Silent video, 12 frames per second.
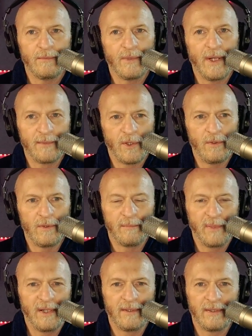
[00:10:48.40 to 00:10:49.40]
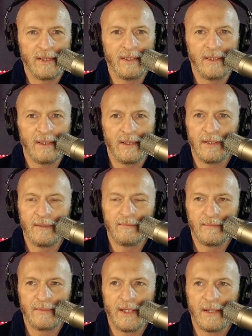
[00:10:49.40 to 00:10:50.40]
When I'm cold, apparently I
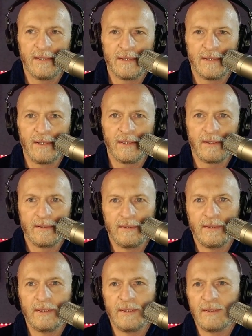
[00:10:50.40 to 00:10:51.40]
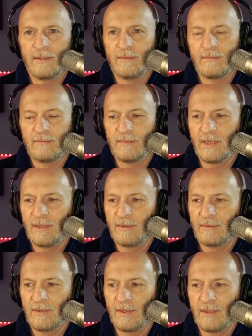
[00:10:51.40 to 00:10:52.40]
can't talk. But
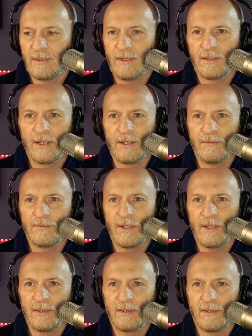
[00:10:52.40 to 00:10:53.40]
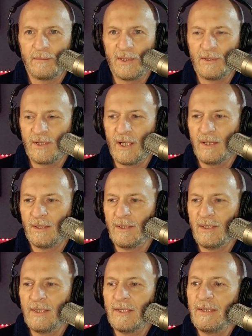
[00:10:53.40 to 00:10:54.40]
I'll get over it. I'll be okay.
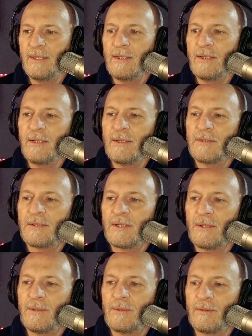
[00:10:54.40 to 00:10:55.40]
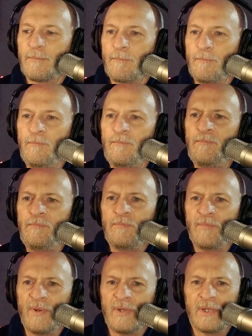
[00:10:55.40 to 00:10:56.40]
So
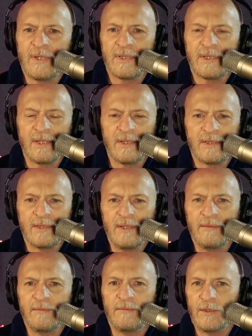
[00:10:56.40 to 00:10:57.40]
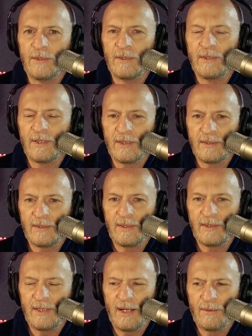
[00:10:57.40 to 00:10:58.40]
this is the full
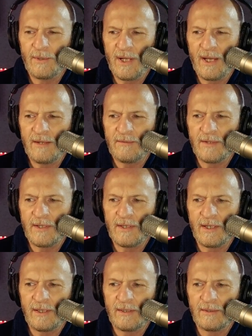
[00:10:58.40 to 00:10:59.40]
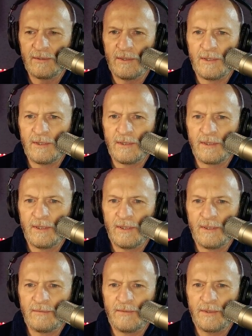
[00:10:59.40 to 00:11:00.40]
hour and a half, I think, long
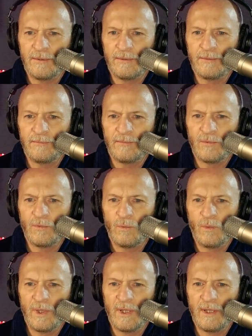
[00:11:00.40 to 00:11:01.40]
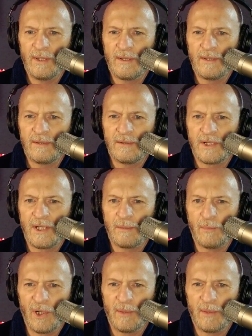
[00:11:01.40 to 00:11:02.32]
interview with Jake